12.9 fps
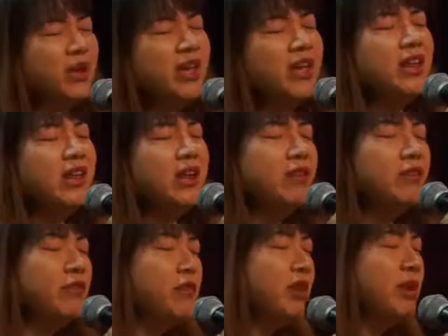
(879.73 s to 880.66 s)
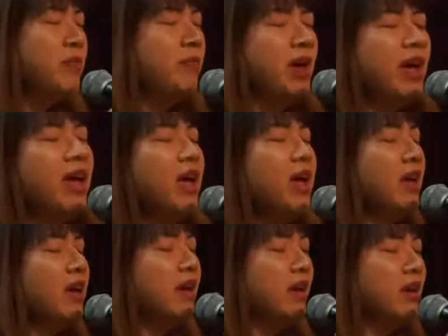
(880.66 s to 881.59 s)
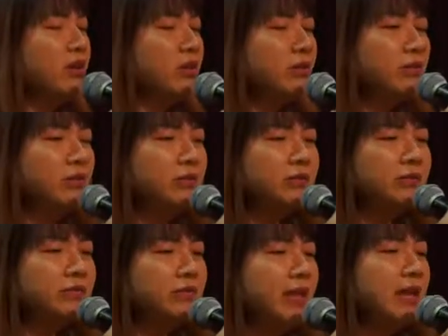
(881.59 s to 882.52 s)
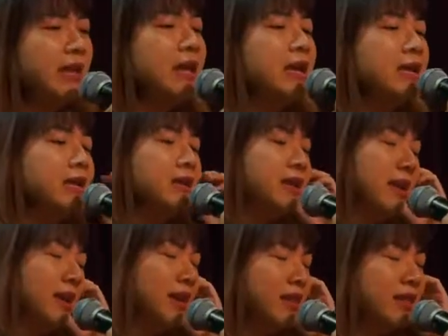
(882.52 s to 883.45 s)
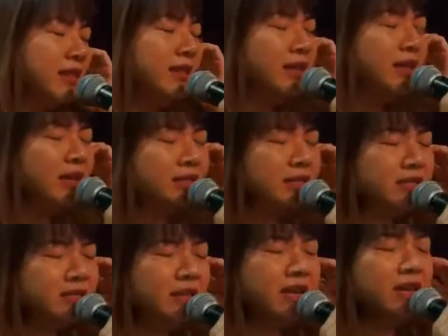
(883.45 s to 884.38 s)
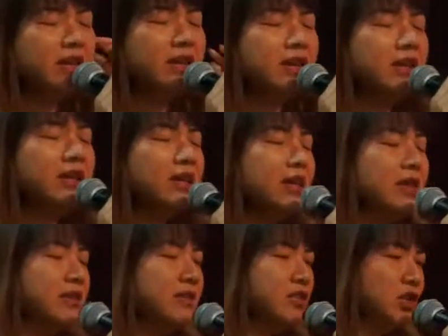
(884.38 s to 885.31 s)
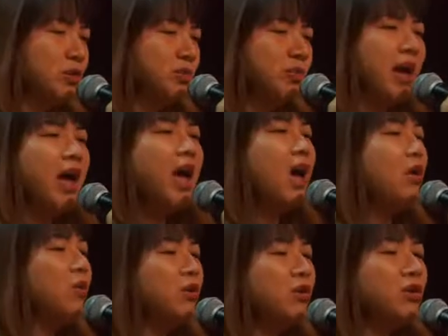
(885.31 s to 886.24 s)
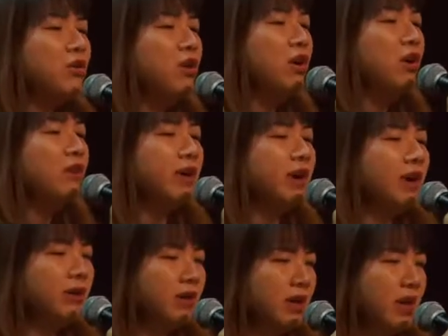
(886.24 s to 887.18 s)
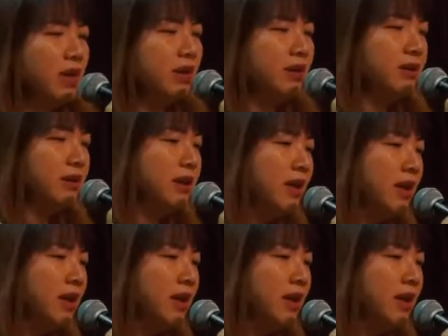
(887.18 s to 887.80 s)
win every battle. Nothing can stand against the power of our God. We sing